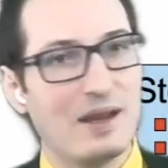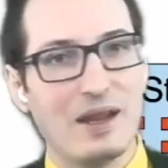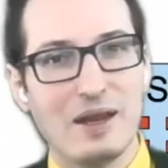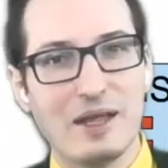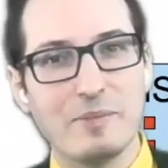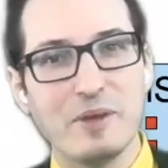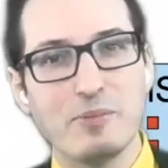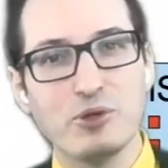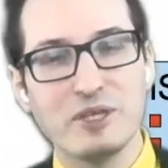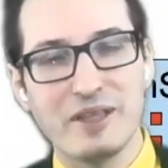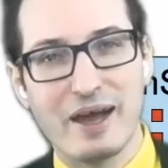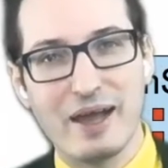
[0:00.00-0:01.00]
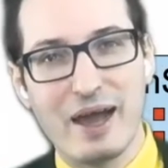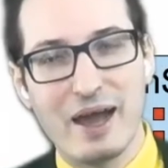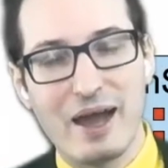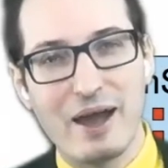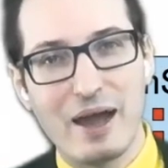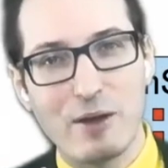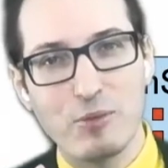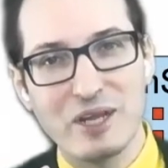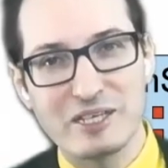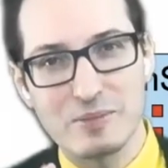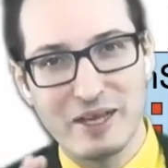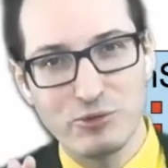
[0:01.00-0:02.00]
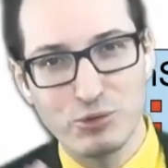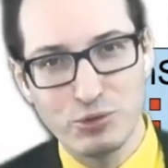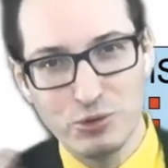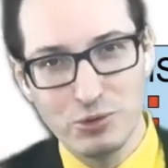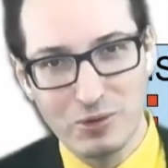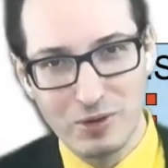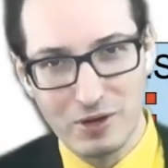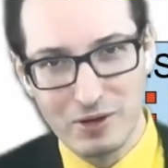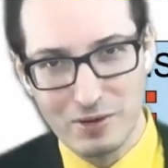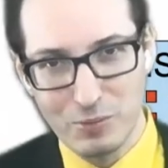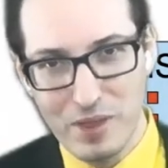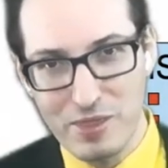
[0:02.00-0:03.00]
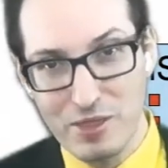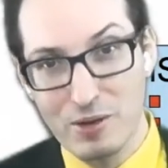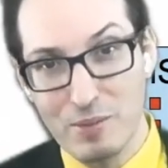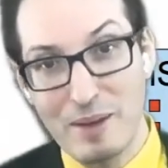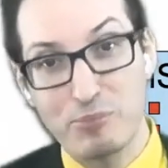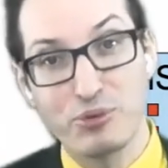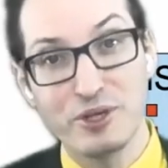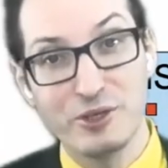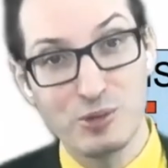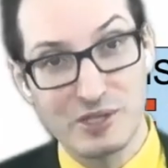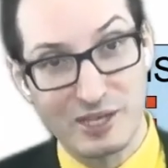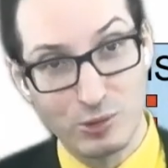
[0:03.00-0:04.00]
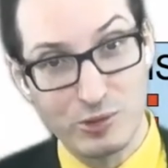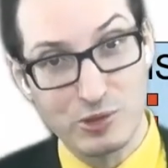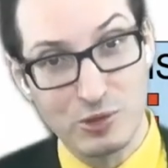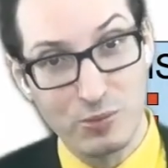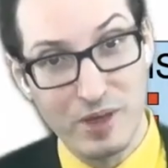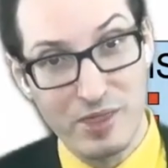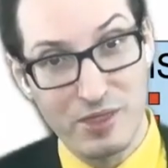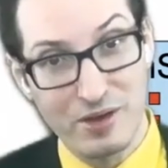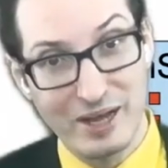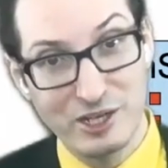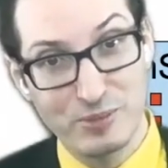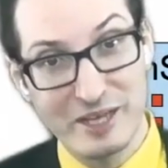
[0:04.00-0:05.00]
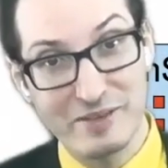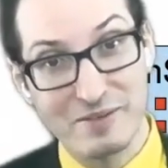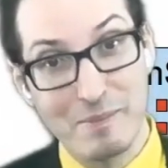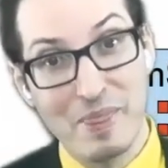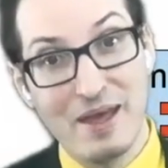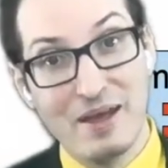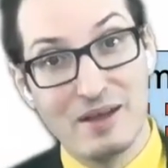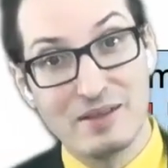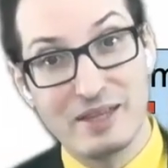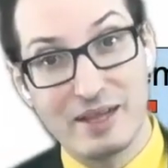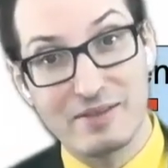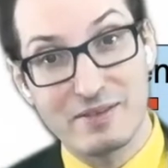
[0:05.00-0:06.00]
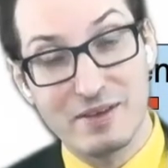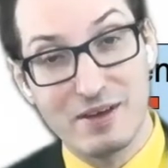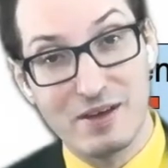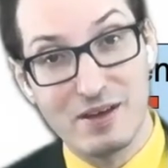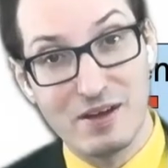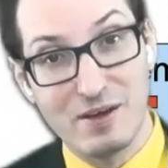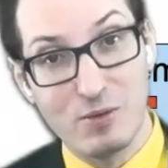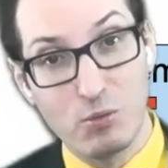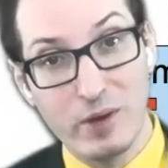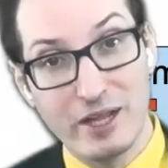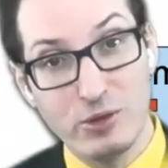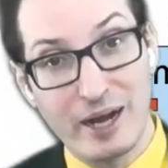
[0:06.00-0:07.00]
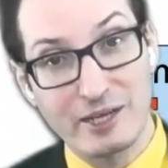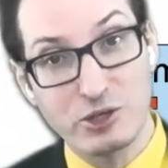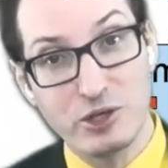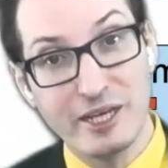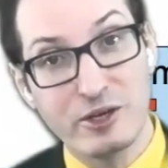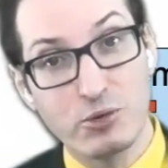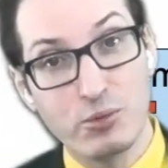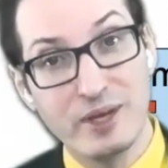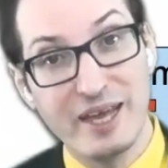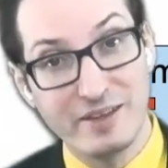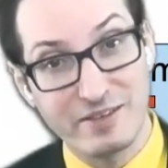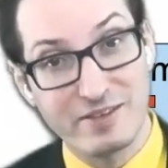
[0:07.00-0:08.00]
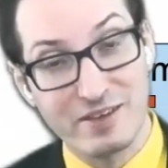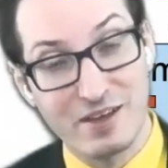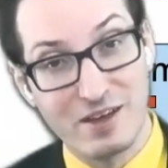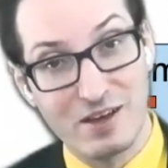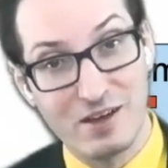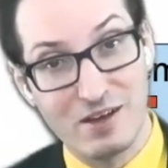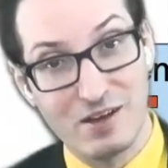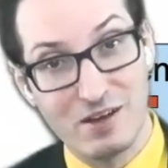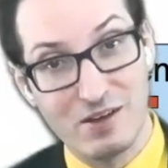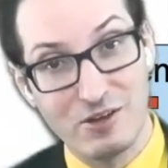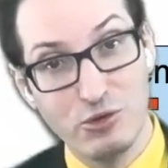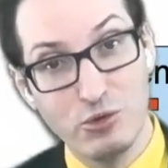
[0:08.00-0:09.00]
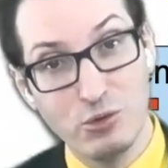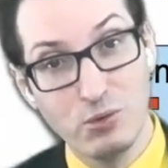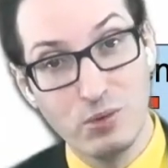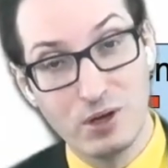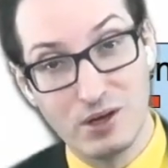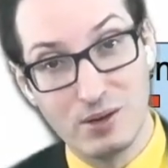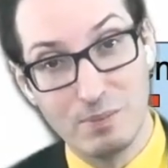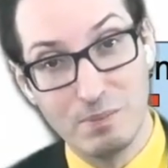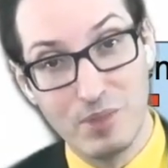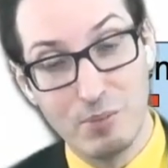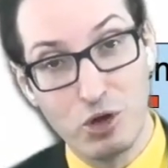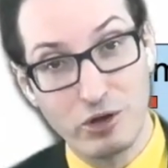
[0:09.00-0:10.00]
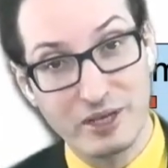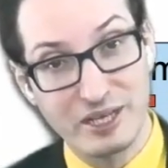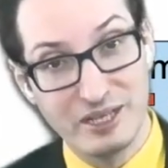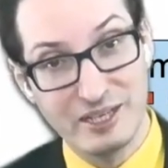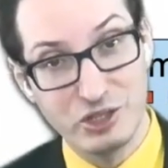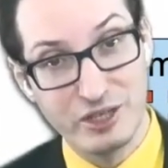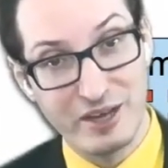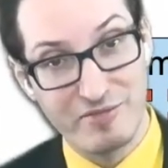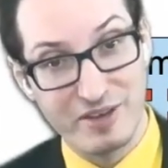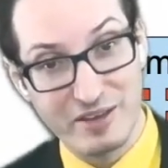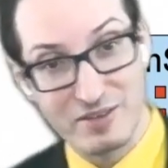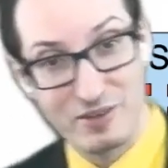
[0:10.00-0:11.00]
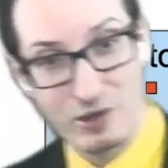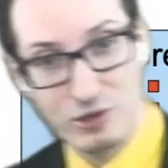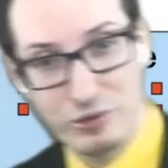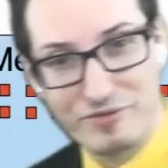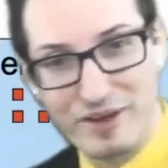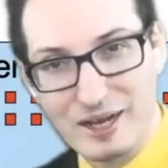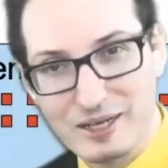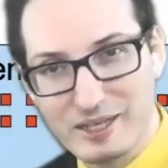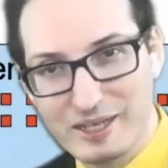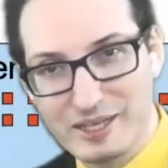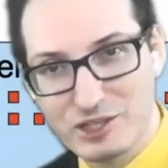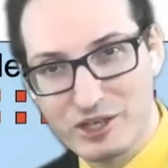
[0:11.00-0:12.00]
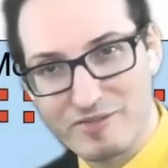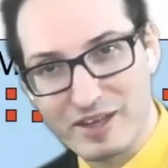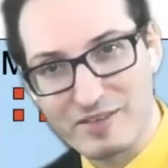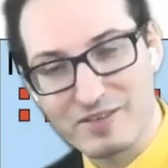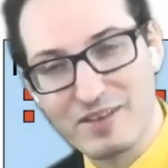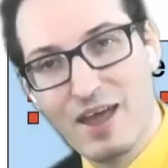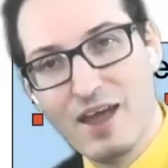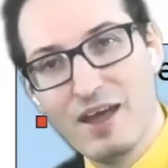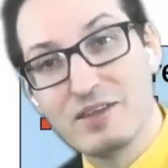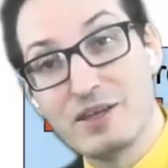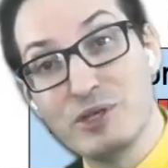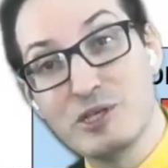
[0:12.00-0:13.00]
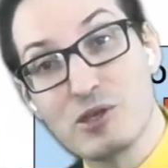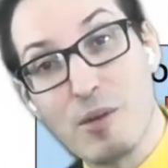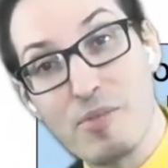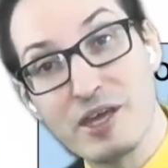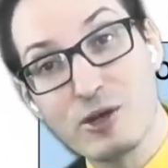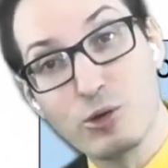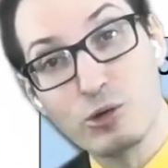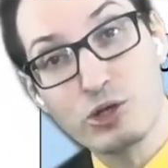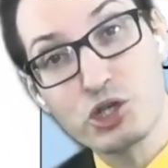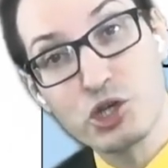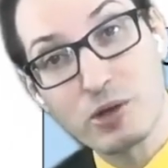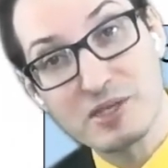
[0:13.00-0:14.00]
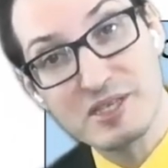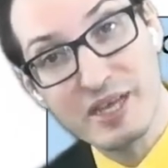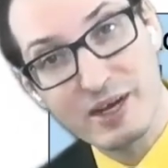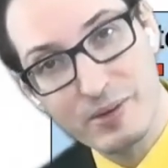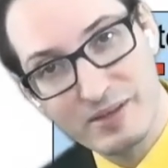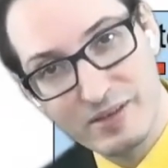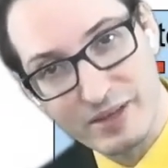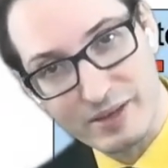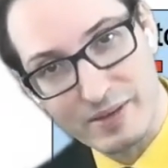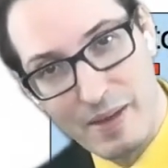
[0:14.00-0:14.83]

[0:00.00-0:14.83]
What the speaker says: let me put it, I will explain to you with the MapReduce and also with the HBase that when you actually create a new block in HDFS, a new file in HDFS, there is something called short circuiting.